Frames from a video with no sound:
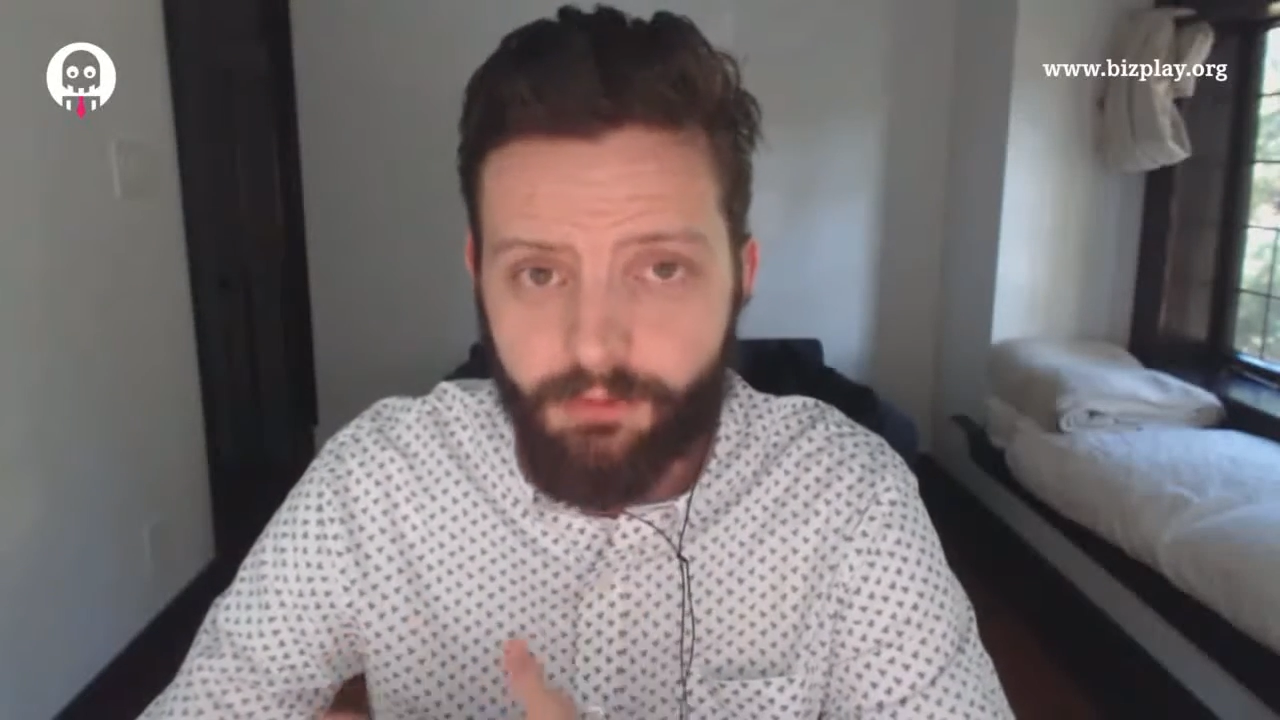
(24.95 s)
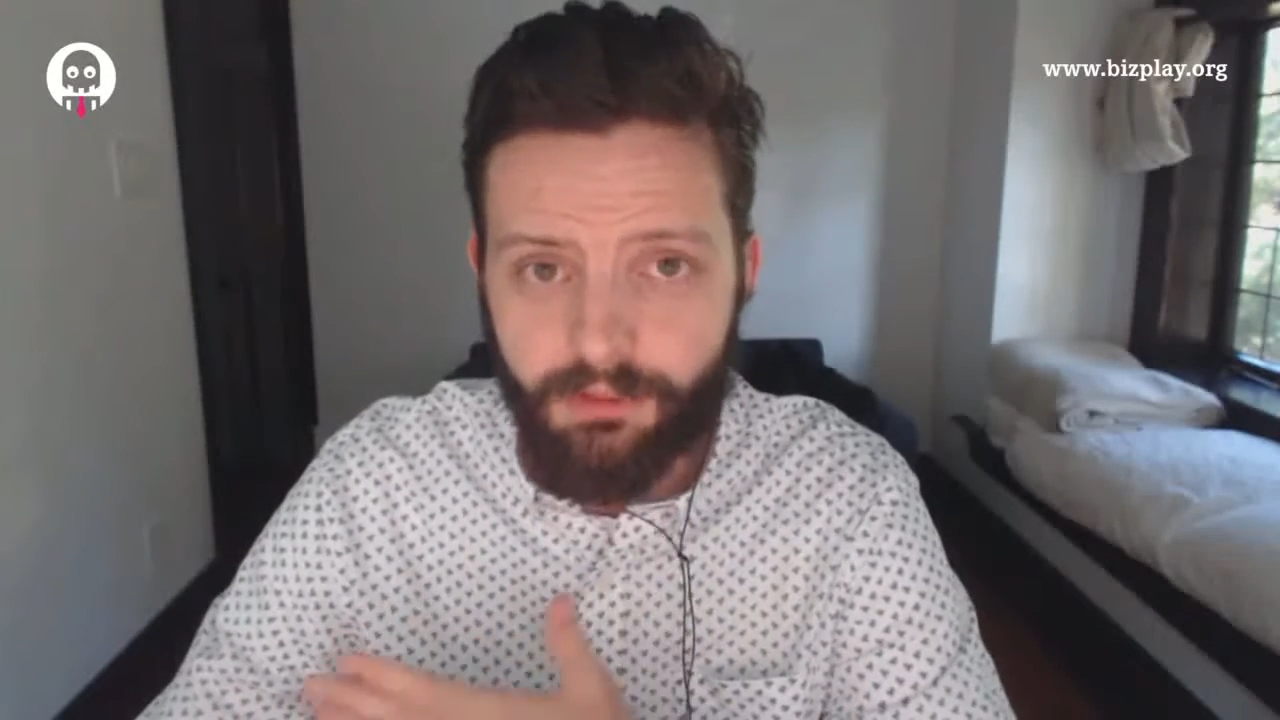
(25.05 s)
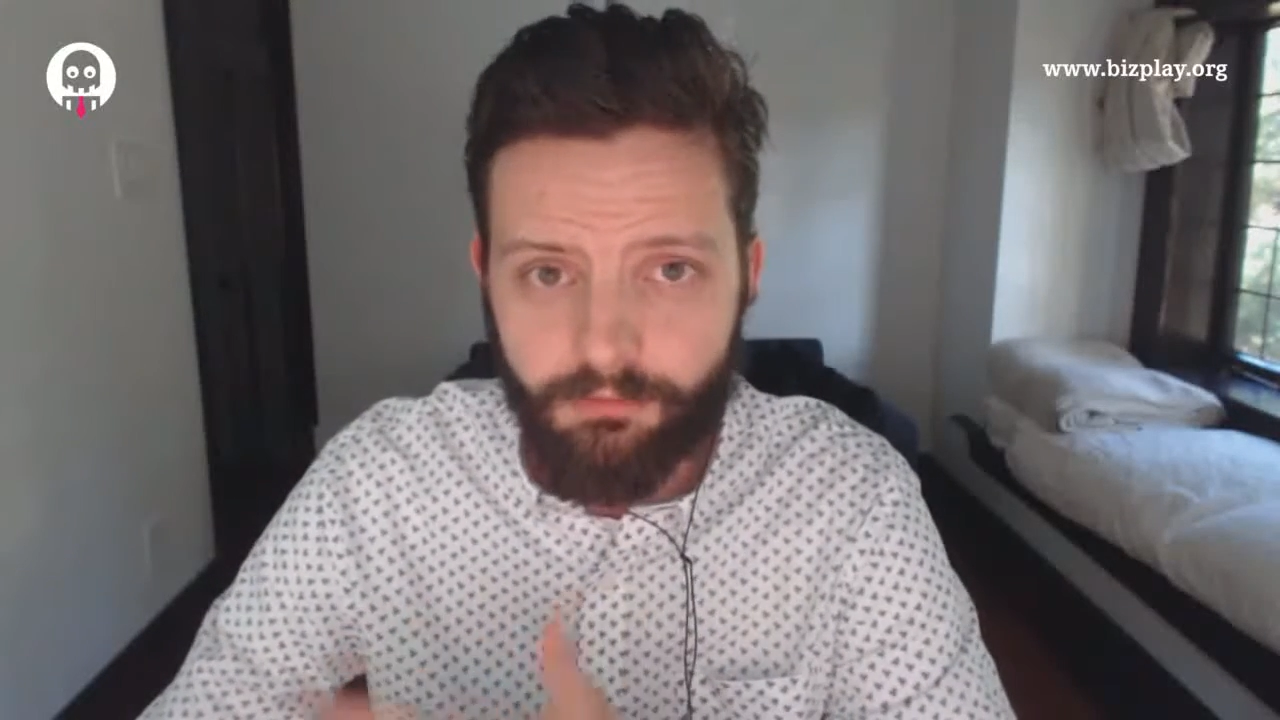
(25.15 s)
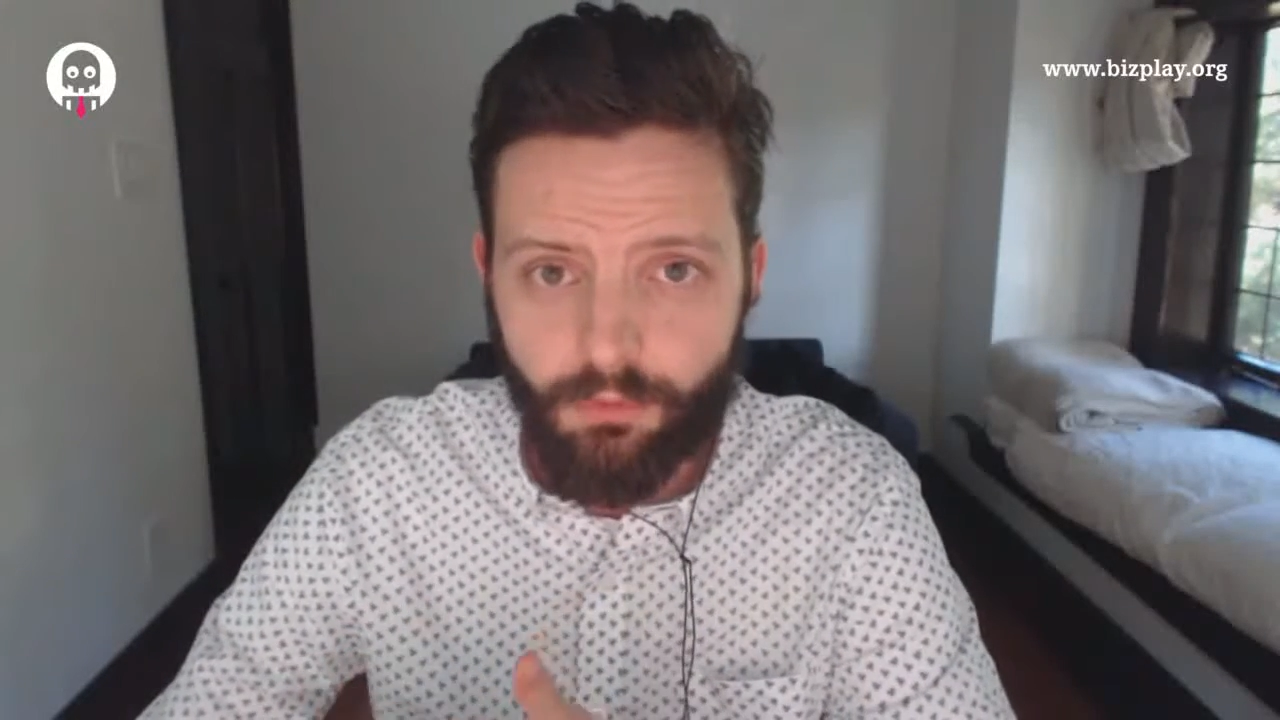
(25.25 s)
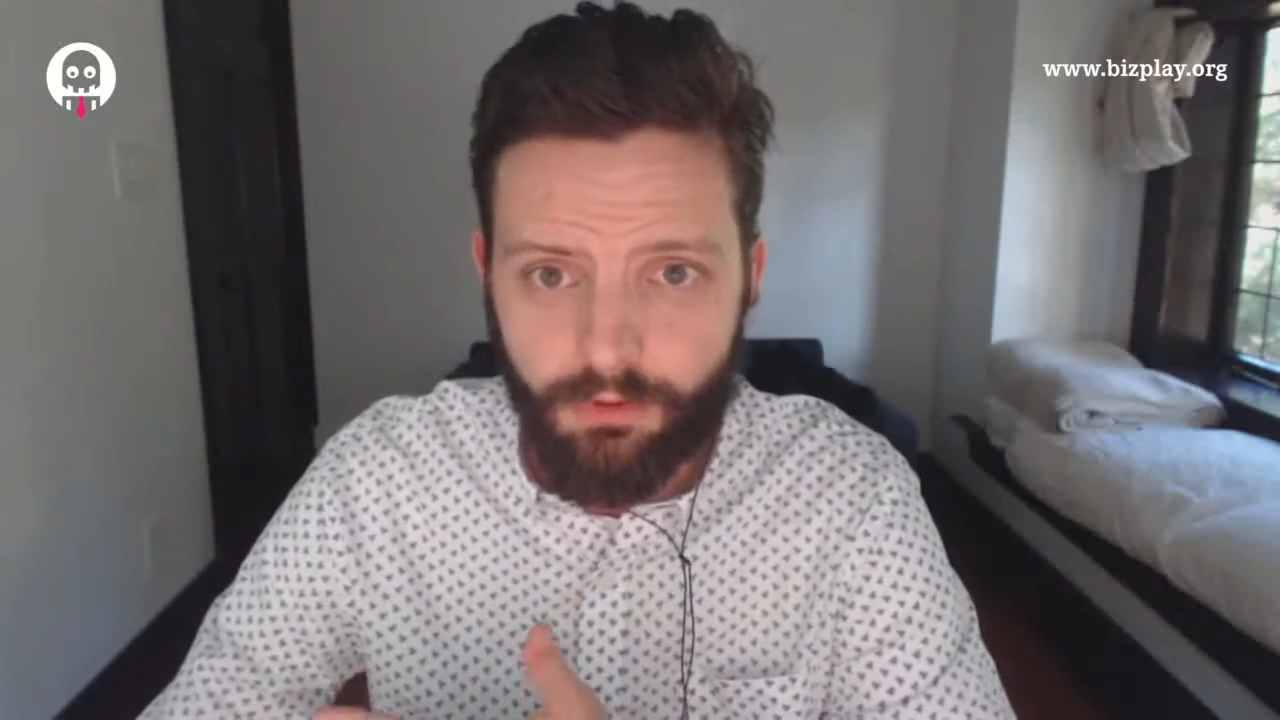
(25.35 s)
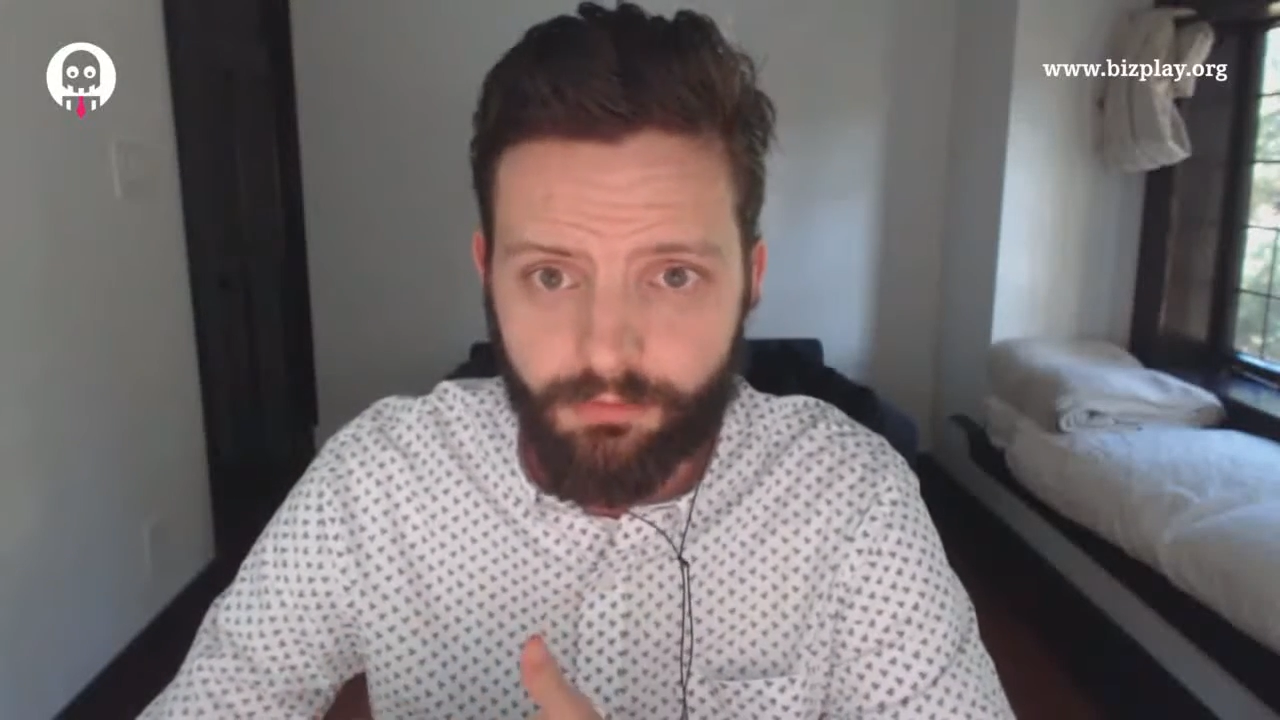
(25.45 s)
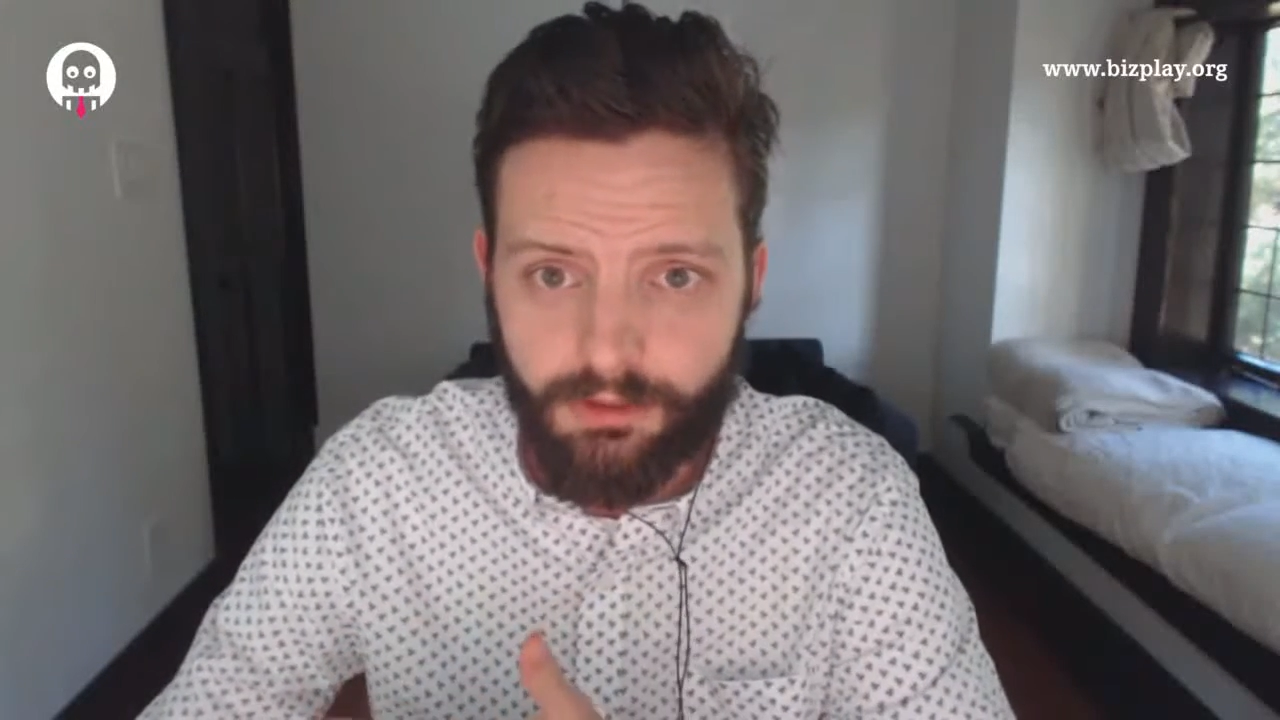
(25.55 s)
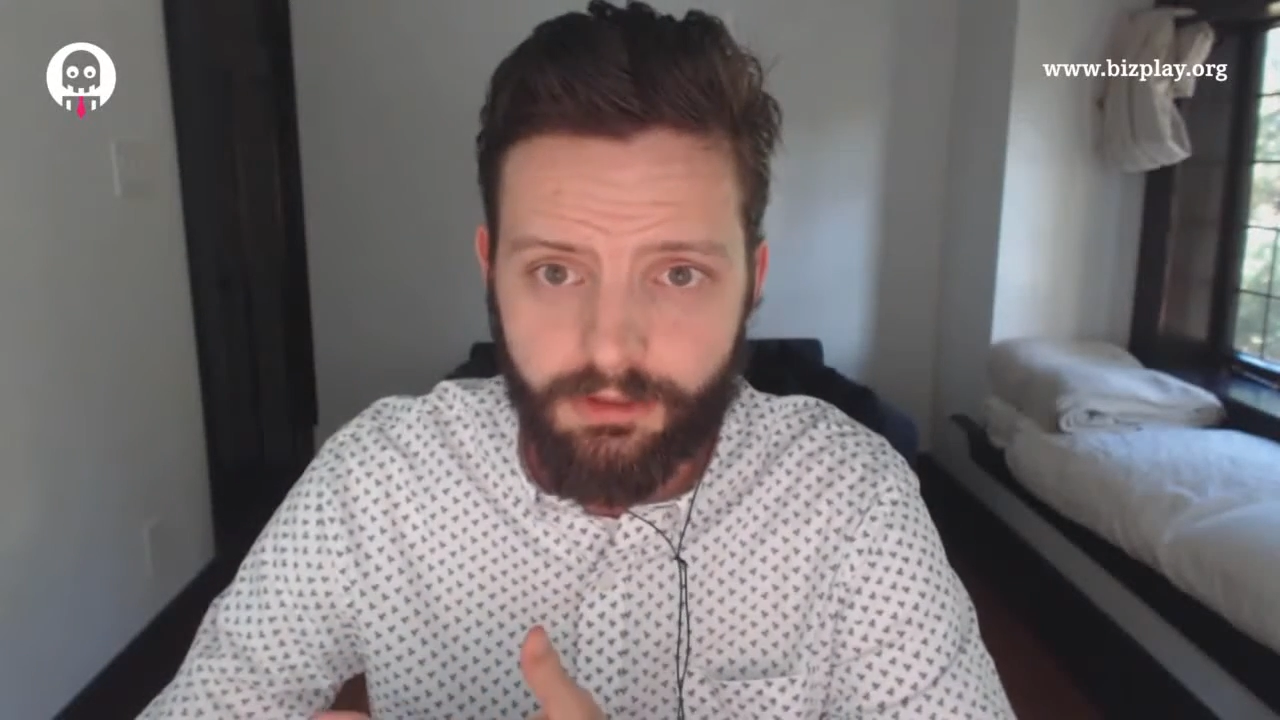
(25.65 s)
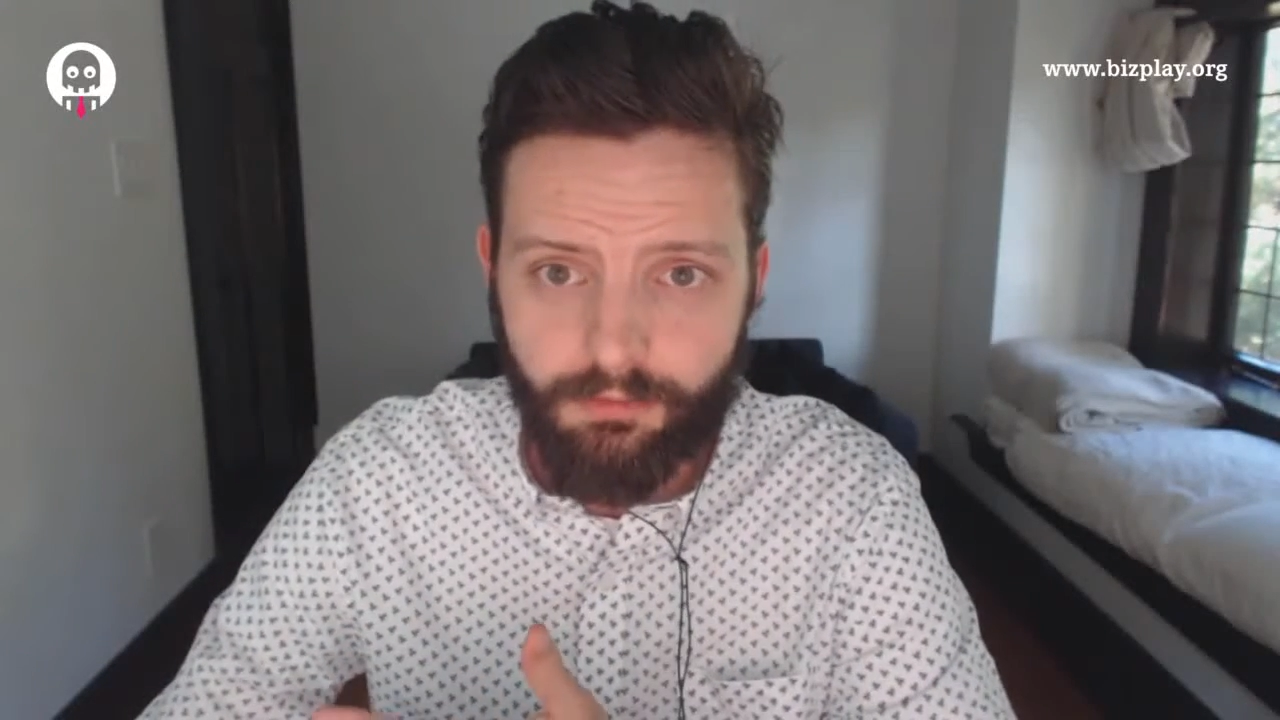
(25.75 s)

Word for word: at the forefront of